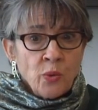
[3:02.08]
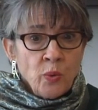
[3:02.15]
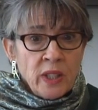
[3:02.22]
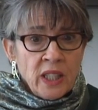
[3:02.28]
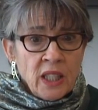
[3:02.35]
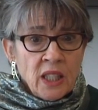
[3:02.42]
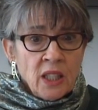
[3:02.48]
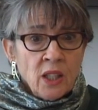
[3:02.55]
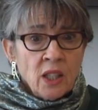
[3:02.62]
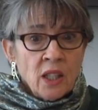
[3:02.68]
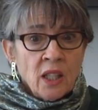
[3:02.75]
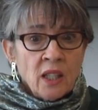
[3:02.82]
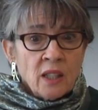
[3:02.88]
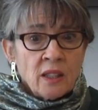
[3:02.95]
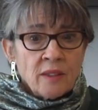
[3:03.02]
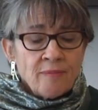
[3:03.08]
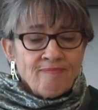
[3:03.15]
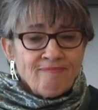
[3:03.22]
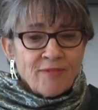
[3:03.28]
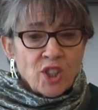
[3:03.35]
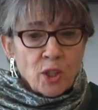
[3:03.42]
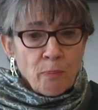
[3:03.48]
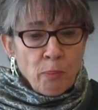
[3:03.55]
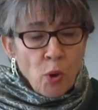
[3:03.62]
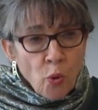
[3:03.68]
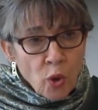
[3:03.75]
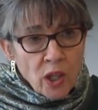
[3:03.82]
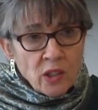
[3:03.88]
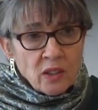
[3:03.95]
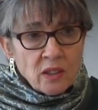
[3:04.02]
do we
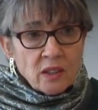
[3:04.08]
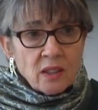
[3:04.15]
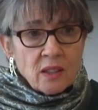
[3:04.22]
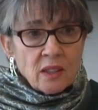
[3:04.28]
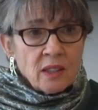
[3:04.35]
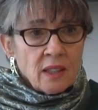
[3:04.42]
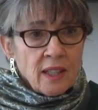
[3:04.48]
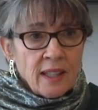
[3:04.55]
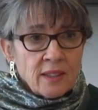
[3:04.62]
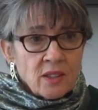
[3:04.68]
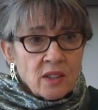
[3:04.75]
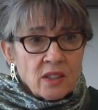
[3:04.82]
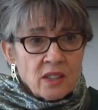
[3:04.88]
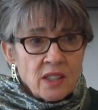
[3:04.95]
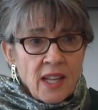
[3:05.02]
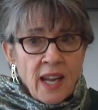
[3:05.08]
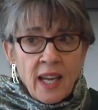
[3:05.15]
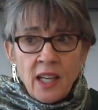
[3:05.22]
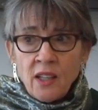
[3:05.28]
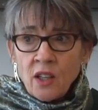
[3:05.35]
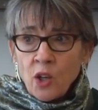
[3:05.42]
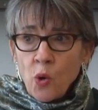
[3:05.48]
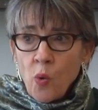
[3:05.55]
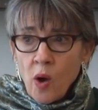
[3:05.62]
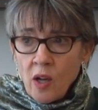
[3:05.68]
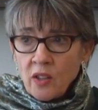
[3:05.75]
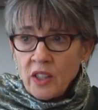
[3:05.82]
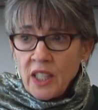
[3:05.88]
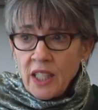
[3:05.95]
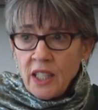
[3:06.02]
support and sustain a
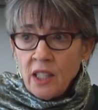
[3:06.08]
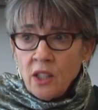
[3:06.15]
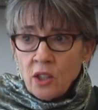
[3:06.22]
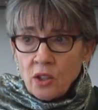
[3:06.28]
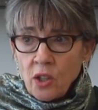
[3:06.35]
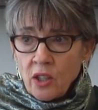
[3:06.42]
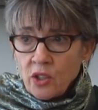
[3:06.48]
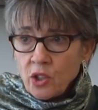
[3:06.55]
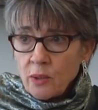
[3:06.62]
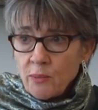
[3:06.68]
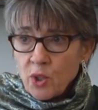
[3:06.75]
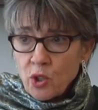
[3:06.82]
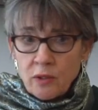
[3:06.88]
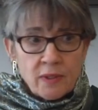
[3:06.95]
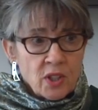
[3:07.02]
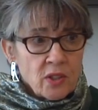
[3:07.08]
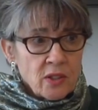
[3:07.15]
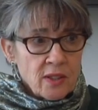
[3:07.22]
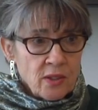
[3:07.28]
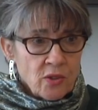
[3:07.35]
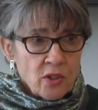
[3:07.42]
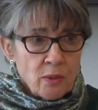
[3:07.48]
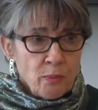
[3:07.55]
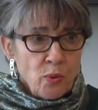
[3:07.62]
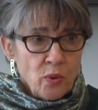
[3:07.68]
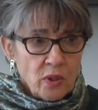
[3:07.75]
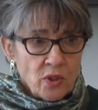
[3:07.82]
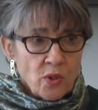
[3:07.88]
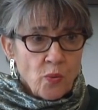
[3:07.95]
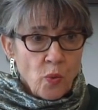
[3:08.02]
quality long-term services and
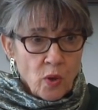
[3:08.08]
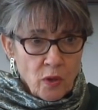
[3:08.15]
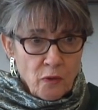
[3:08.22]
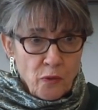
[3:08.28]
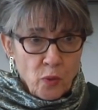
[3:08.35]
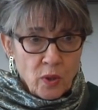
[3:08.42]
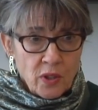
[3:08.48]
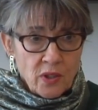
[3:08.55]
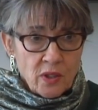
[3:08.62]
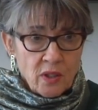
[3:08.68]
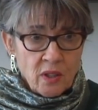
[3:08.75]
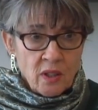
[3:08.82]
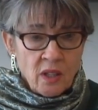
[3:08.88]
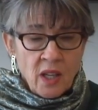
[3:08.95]
supports workforce.